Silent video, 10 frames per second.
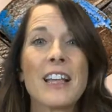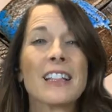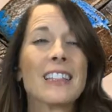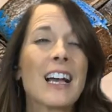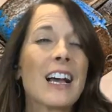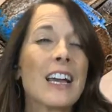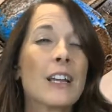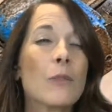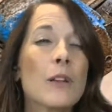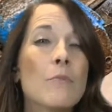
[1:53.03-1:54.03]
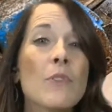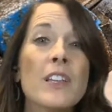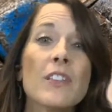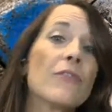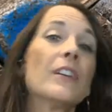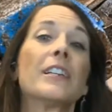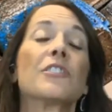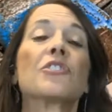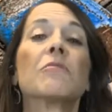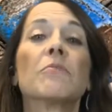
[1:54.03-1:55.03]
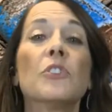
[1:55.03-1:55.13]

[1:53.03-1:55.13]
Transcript: Like when moving the fridge,